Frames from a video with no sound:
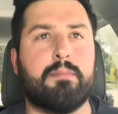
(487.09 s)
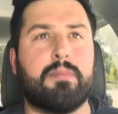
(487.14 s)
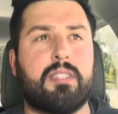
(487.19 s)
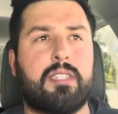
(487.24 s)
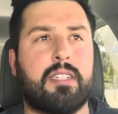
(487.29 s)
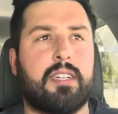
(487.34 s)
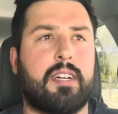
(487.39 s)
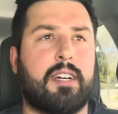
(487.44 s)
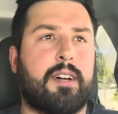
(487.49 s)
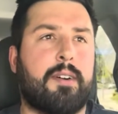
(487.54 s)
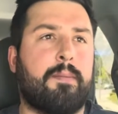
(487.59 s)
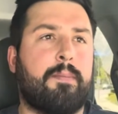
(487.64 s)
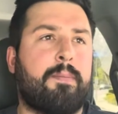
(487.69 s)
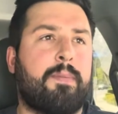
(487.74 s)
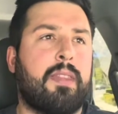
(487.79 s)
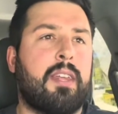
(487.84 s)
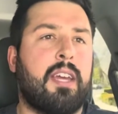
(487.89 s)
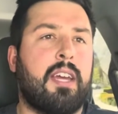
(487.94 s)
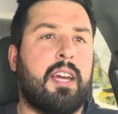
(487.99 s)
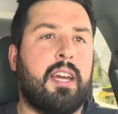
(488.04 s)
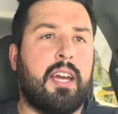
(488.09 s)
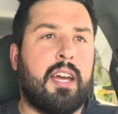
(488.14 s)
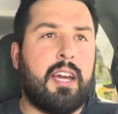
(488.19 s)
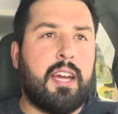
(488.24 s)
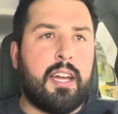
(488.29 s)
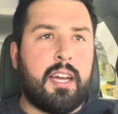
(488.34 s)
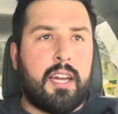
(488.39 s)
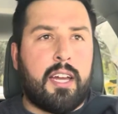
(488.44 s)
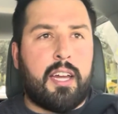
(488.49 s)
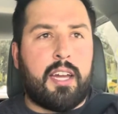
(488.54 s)
so
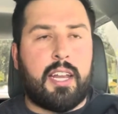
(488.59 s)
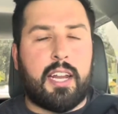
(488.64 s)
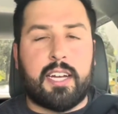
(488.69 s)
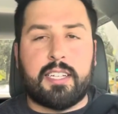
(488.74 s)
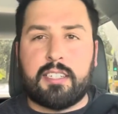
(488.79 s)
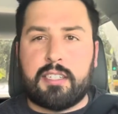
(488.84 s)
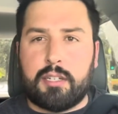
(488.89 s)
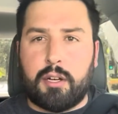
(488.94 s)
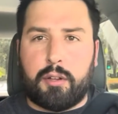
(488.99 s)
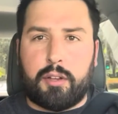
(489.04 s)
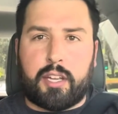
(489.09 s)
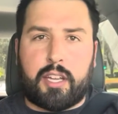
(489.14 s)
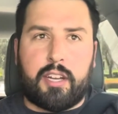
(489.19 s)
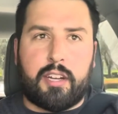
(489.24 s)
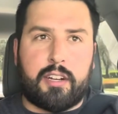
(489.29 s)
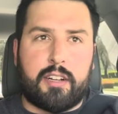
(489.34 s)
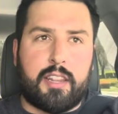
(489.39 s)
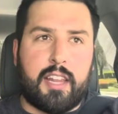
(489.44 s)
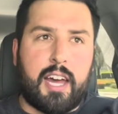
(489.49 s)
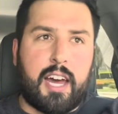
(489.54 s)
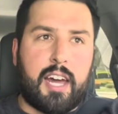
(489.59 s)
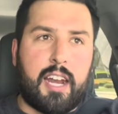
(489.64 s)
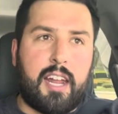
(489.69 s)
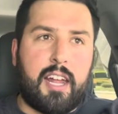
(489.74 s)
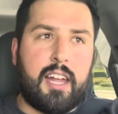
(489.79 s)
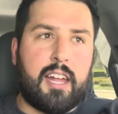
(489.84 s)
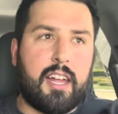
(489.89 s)
it hasn't totally cured that.